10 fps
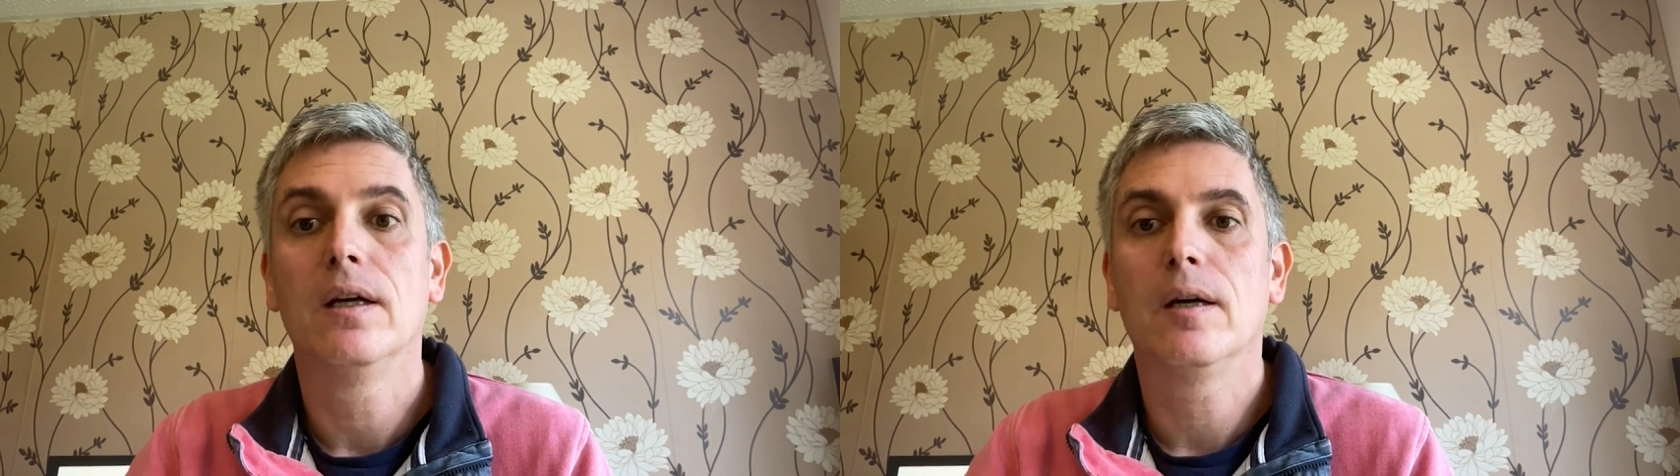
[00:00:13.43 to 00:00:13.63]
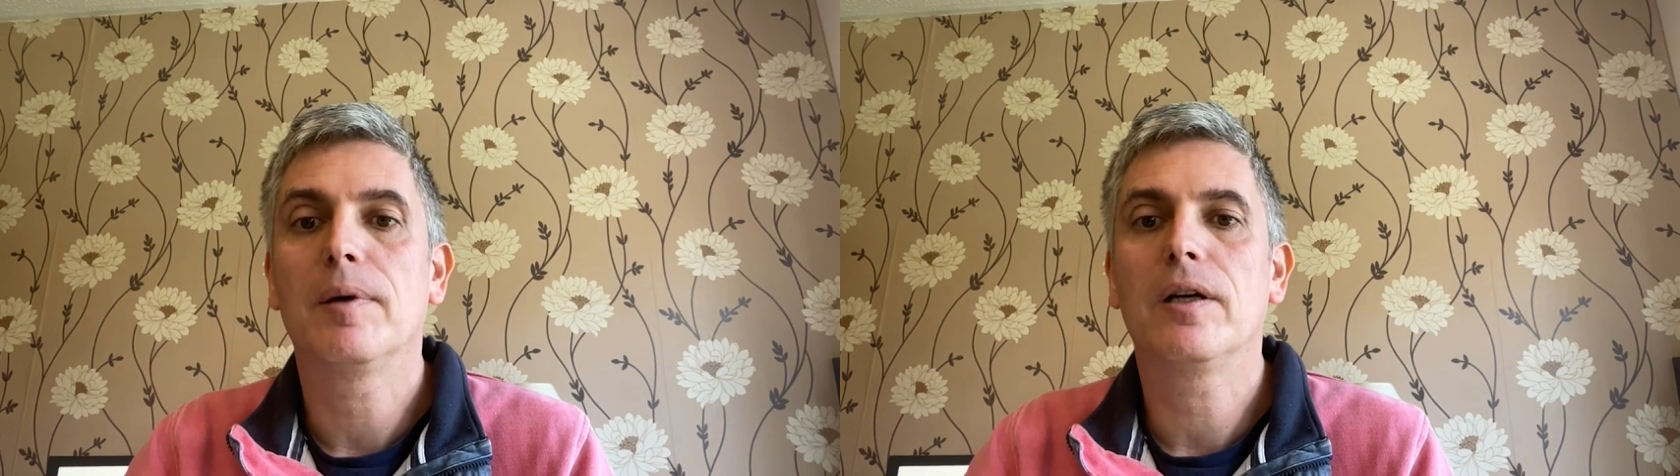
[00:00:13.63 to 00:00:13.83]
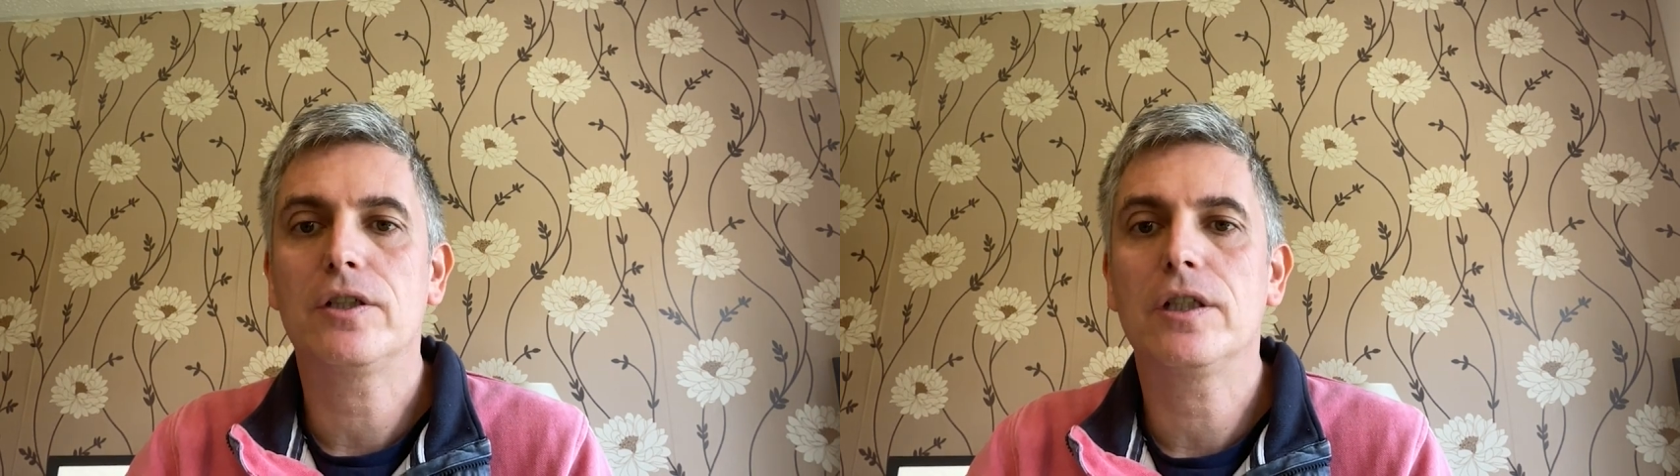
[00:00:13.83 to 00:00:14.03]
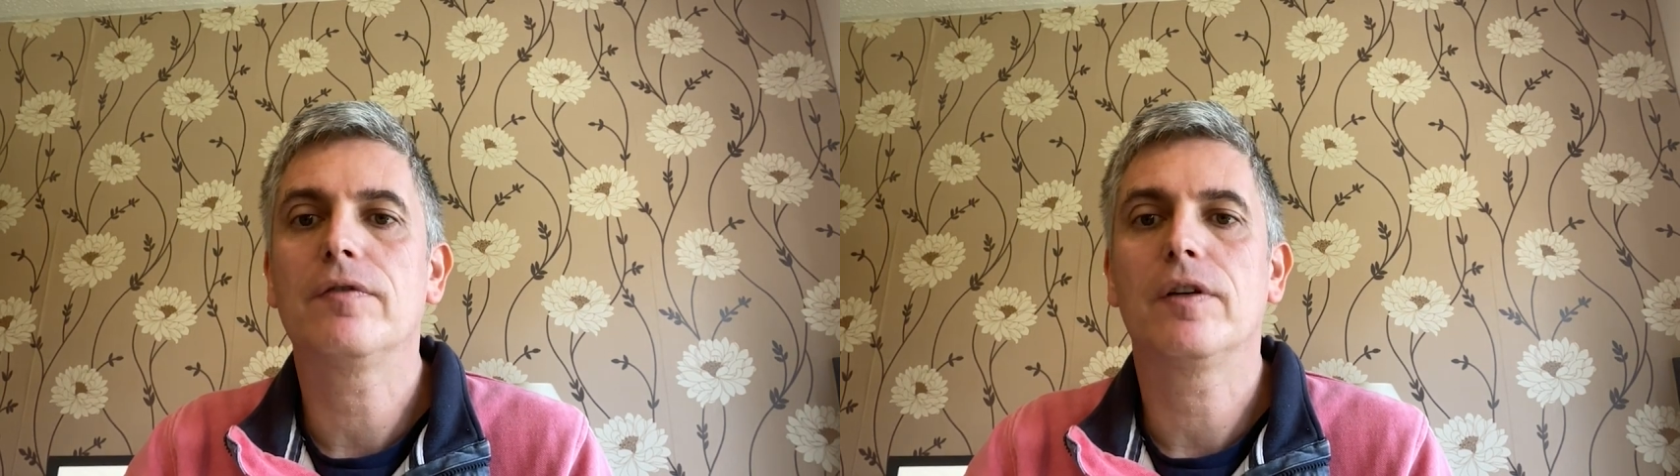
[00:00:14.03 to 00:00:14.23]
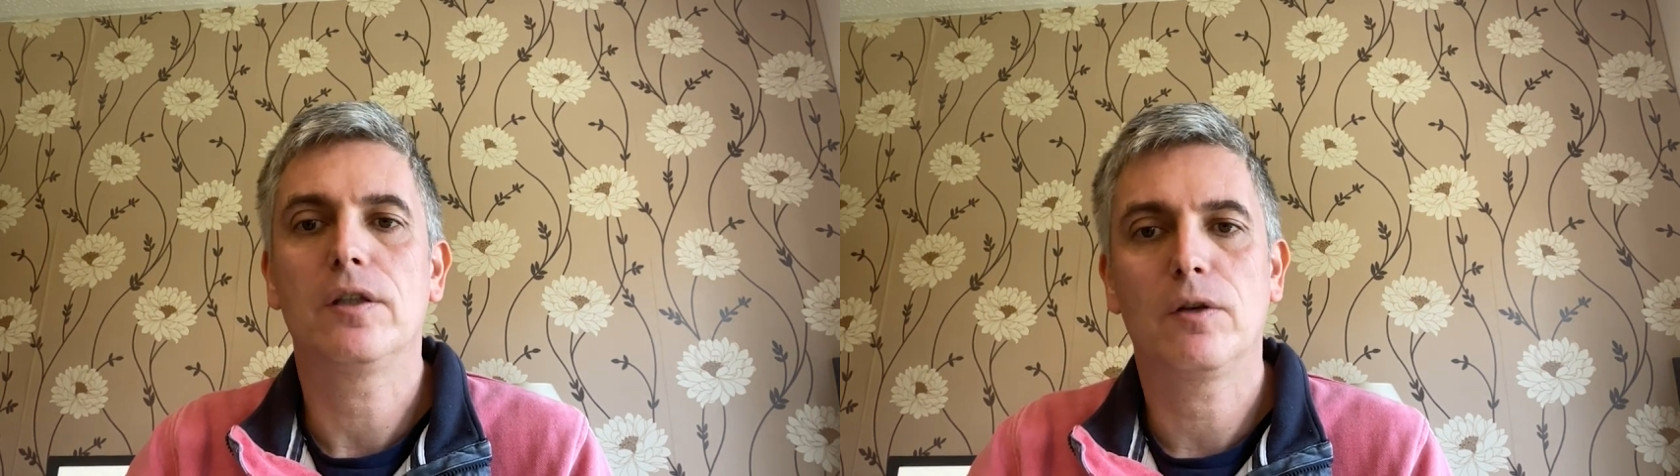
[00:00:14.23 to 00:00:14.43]
Apologies
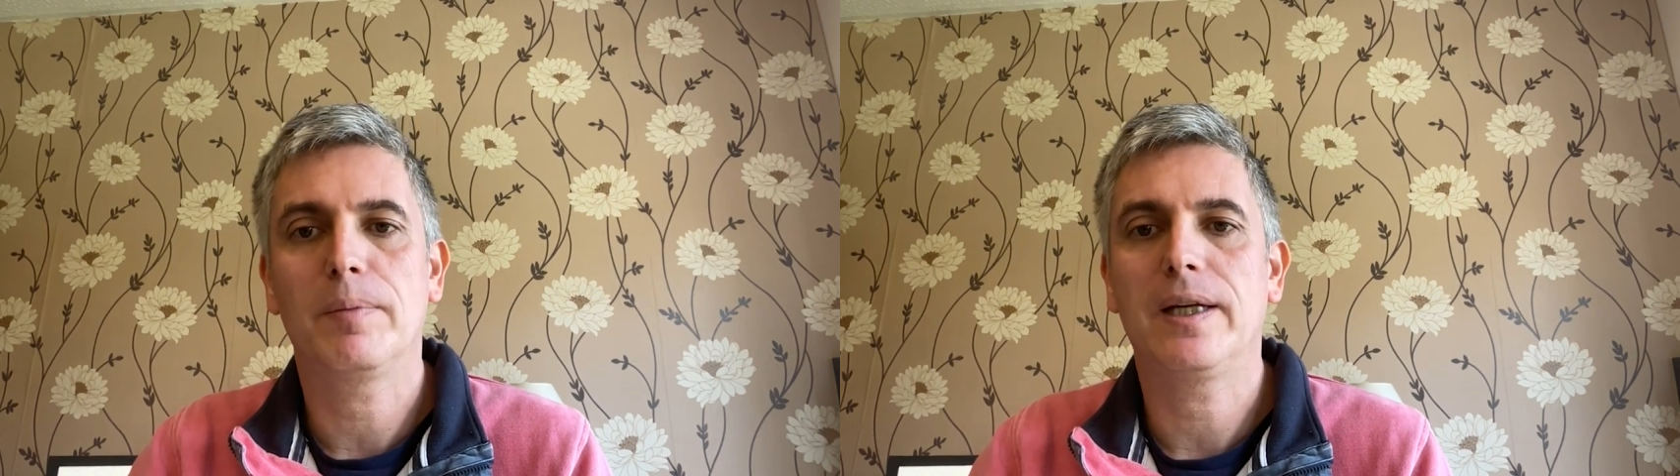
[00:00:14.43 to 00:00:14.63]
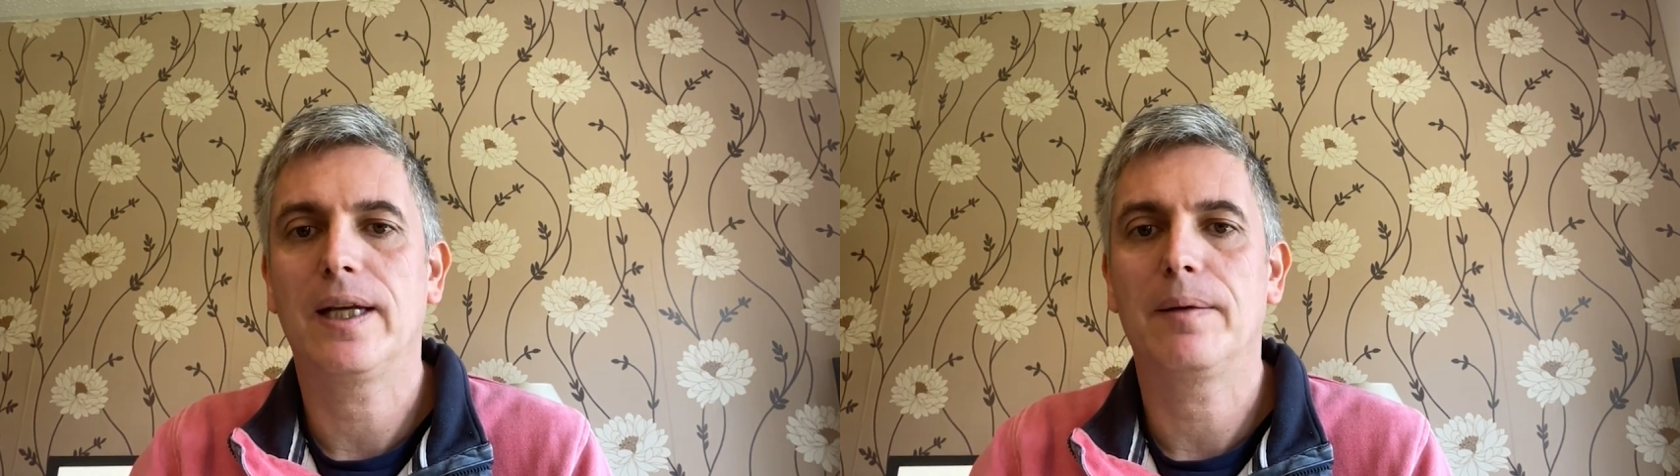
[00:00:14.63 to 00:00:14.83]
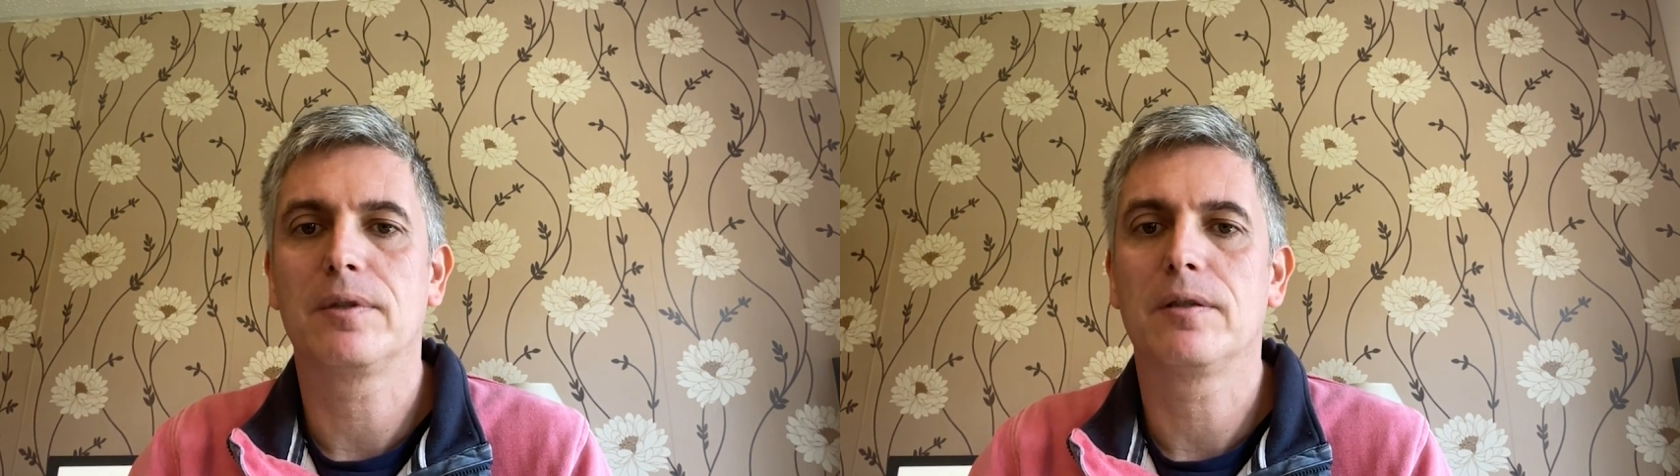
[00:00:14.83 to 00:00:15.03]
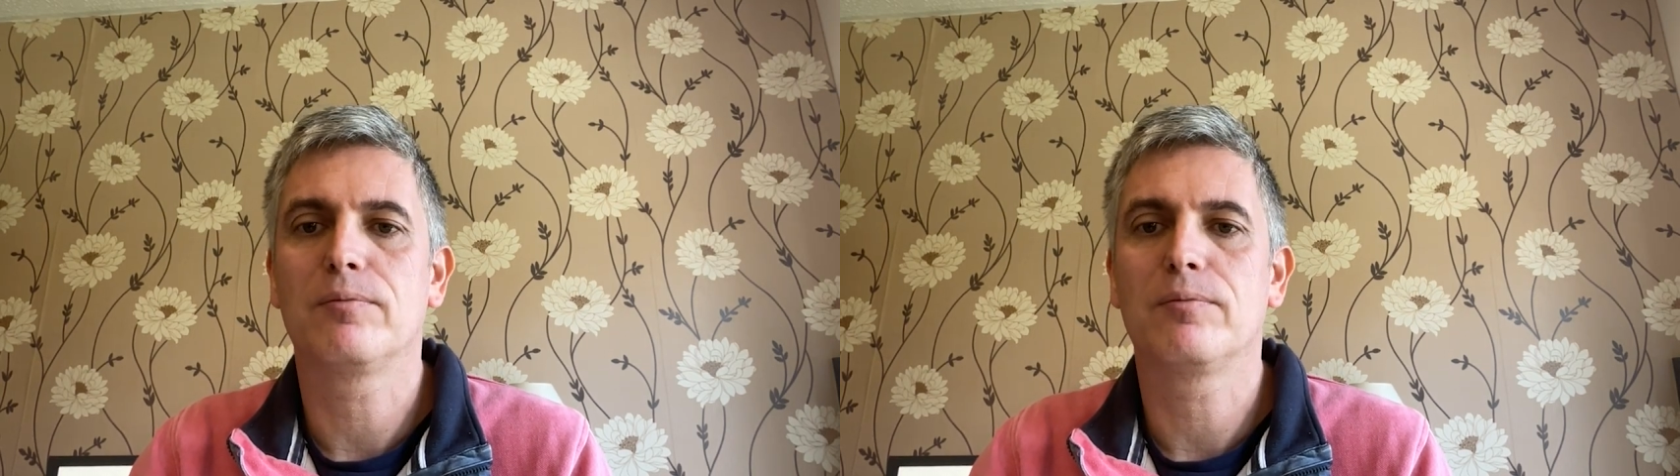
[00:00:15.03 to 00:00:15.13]
for not being able to